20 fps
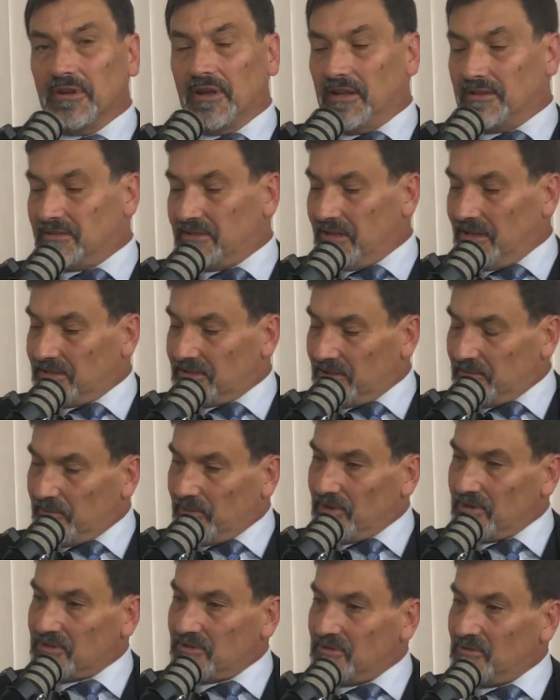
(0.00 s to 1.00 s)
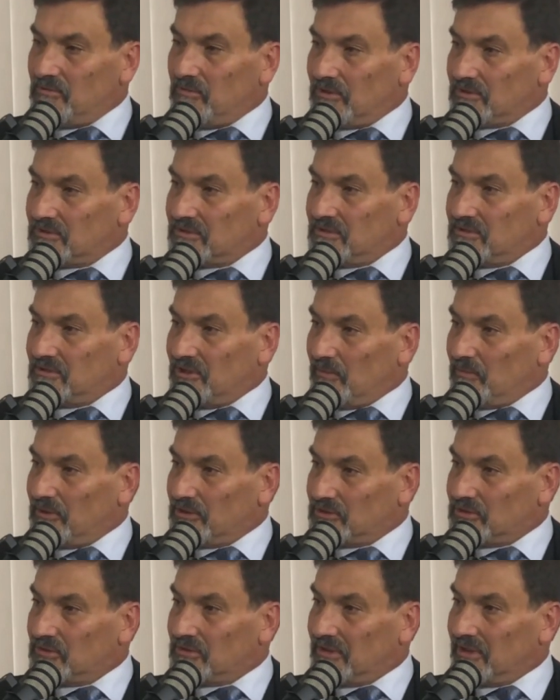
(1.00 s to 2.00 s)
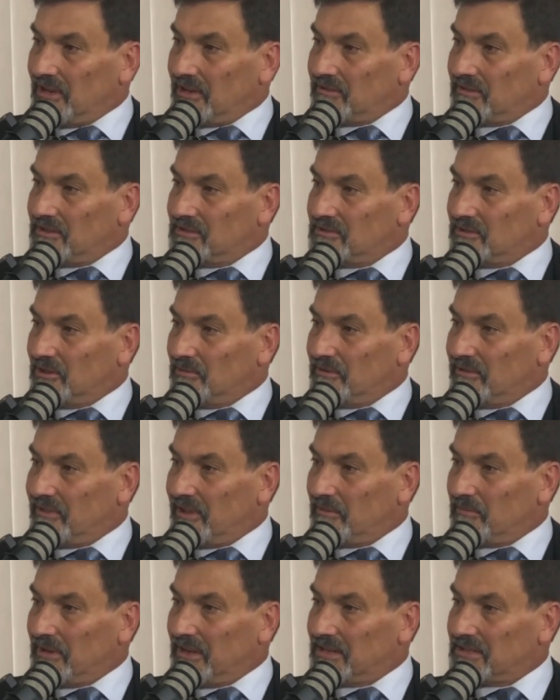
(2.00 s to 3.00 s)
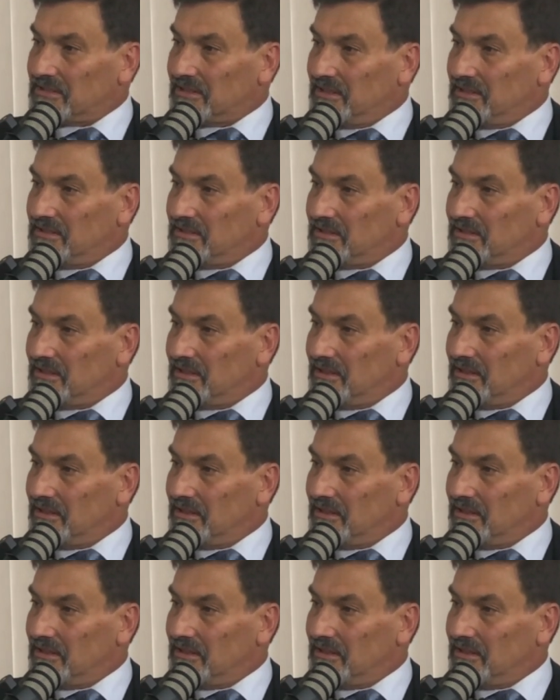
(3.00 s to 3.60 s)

It's the person who wants the job that shouldn't get the job, if that makes sense.